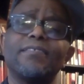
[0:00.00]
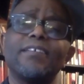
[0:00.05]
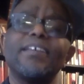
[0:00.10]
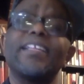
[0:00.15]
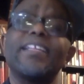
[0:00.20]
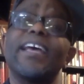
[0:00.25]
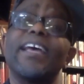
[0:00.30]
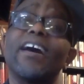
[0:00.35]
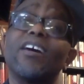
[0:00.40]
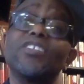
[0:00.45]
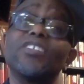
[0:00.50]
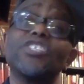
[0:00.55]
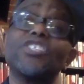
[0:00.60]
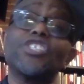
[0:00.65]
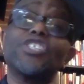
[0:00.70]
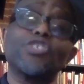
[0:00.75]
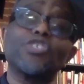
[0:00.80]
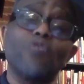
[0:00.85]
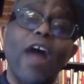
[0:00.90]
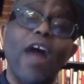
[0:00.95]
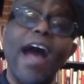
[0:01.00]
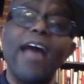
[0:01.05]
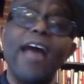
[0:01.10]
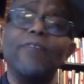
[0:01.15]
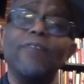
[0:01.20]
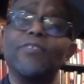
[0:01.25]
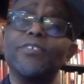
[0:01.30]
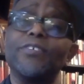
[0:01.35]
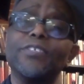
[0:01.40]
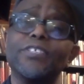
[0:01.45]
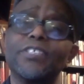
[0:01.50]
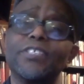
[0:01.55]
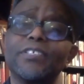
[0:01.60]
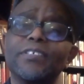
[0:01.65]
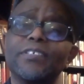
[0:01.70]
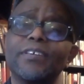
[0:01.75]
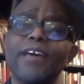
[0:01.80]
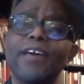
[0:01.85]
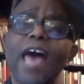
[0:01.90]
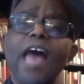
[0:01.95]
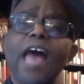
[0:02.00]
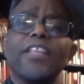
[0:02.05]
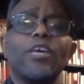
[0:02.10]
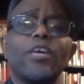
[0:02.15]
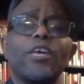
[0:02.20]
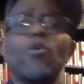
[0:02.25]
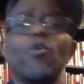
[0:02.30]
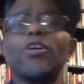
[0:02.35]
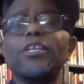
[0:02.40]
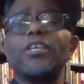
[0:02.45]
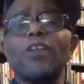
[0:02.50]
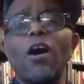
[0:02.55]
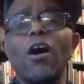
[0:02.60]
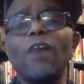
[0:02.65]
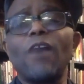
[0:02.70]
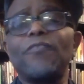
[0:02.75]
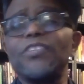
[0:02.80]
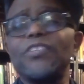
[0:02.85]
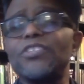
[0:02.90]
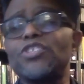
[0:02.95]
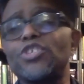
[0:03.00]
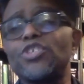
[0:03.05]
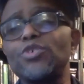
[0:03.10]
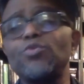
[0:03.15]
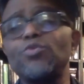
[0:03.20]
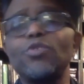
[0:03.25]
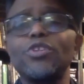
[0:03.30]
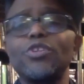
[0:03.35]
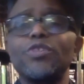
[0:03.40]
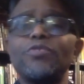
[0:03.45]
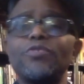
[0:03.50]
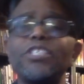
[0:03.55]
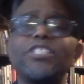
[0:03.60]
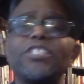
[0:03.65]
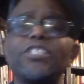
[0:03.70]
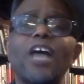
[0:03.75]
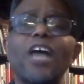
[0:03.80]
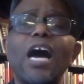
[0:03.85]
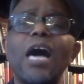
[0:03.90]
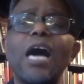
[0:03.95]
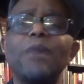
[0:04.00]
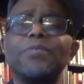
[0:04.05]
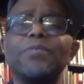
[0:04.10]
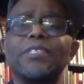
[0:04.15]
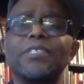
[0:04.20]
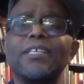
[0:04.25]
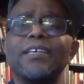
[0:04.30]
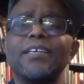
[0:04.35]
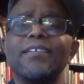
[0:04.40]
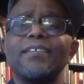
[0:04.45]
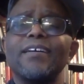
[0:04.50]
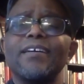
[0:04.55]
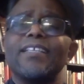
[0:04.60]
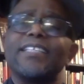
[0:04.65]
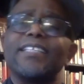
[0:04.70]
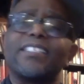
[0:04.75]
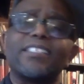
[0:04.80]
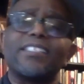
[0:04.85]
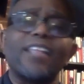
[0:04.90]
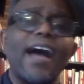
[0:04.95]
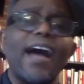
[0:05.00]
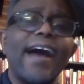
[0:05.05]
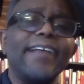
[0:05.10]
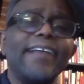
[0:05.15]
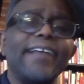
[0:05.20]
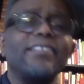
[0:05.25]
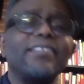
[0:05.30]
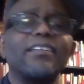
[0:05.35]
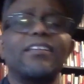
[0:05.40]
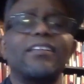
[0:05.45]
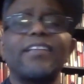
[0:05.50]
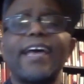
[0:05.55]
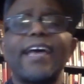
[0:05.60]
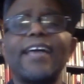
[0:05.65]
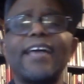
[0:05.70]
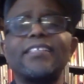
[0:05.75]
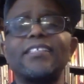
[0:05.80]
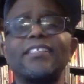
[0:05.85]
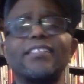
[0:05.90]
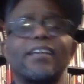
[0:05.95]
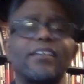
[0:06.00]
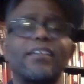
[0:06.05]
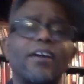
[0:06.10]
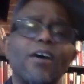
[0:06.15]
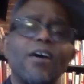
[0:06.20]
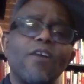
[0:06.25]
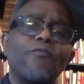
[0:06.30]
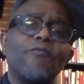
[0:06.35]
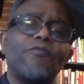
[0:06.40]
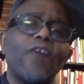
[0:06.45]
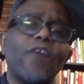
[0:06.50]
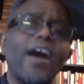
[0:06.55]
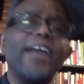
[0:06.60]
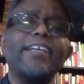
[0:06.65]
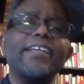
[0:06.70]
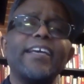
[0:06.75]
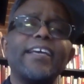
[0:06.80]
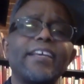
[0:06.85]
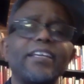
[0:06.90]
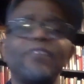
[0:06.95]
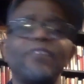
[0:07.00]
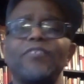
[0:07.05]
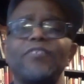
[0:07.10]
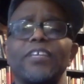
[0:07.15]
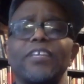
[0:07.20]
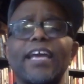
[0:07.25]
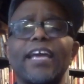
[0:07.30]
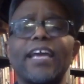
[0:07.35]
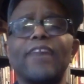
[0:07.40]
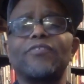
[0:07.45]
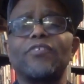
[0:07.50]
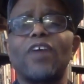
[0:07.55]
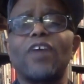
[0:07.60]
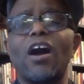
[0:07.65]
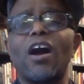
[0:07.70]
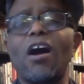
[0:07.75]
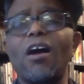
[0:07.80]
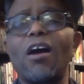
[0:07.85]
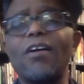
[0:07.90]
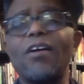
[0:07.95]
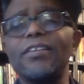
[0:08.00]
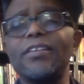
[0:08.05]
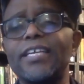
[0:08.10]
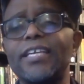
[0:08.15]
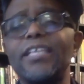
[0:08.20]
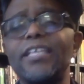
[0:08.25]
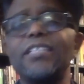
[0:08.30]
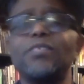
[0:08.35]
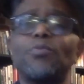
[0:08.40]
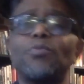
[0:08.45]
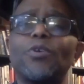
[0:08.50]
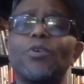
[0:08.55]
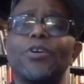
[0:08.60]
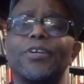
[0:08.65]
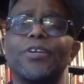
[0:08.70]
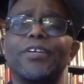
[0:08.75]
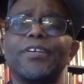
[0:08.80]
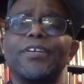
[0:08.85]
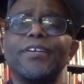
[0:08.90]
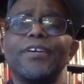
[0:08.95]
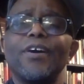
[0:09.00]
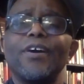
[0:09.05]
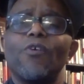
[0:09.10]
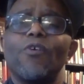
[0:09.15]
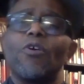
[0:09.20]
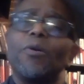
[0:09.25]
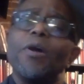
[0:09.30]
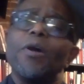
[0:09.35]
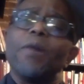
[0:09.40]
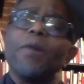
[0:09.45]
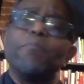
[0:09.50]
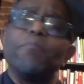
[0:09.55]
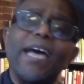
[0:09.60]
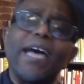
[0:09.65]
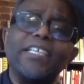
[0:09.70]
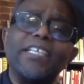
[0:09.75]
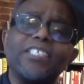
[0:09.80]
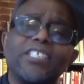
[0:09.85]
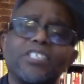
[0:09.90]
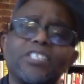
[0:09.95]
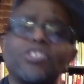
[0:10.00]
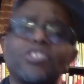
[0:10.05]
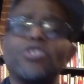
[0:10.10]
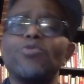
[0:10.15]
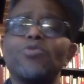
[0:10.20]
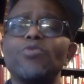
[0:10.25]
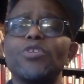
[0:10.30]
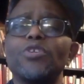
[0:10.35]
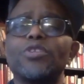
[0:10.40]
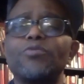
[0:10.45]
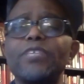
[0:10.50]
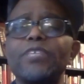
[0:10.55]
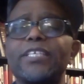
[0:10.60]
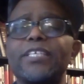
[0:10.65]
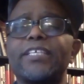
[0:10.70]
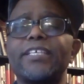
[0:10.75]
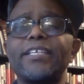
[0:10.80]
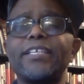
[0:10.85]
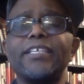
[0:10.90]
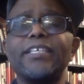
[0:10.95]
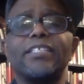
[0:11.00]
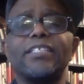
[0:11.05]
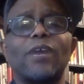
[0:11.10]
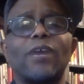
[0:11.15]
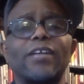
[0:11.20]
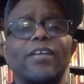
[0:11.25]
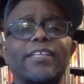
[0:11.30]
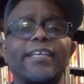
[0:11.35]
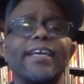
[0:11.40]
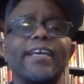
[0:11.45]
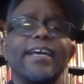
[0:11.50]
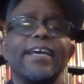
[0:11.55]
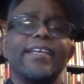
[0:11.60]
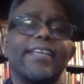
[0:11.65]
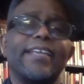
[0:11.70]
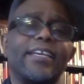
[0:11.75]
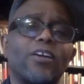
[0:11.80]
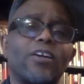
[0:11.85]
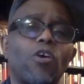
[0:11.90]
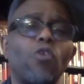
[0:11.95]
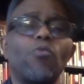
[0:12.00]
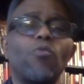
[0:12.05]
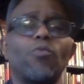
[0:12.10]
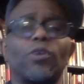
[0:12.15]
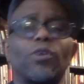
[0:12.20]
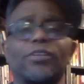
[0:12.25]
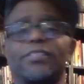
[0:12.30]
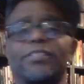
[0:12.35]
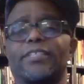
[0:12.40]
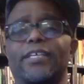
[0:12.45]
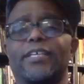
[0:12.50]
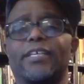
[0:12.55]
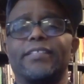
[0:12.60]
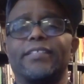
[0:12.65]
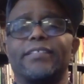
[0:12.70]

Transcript: They are strivers. They're working often two or three jobs. They slide into classes on a Friday evening after a hard day's work or managing two or three kids while they get homework done.